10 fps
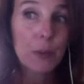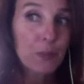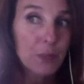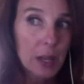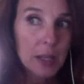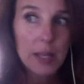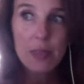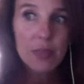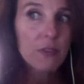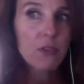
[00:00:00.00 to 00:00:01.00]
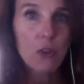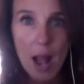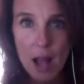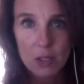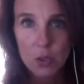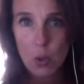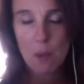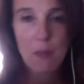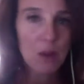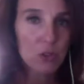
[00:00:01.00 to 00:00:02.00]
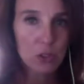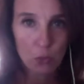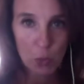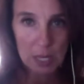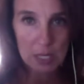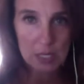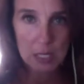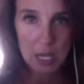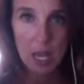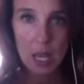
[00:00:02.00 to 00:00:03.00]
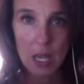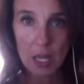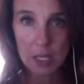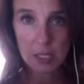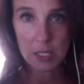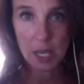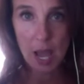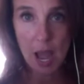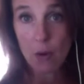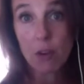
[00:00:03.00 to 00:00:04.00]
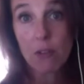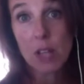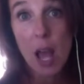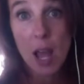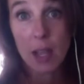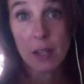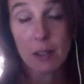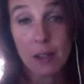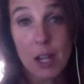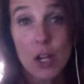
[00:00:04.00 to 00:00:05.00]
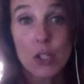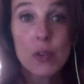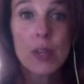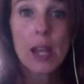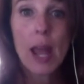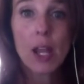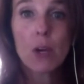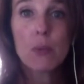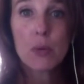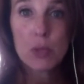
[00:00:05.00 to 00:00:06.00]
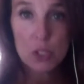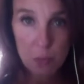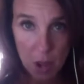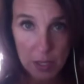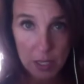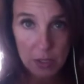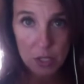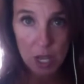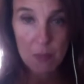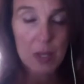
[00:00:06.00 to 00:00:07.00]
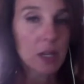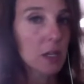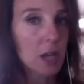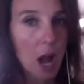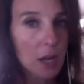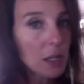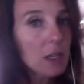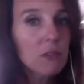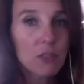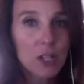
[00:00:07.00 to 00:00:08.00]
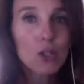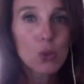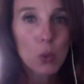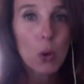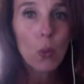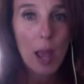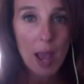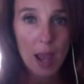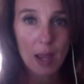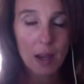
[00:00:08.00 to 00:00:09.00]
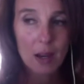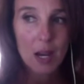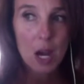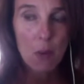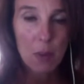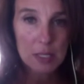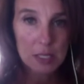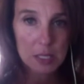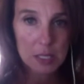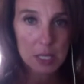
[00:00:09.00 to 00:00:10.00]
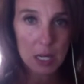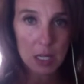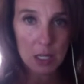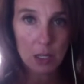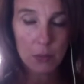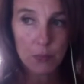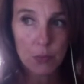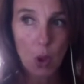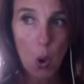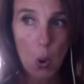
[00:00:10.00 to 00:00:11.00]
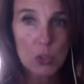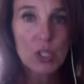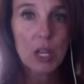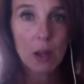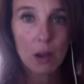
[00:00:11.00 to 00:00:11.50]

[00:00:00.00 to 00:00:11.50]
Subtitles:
length of grass or amount of weeds is out of line." So then I could be responding to him in a non-conflictual way, but still holding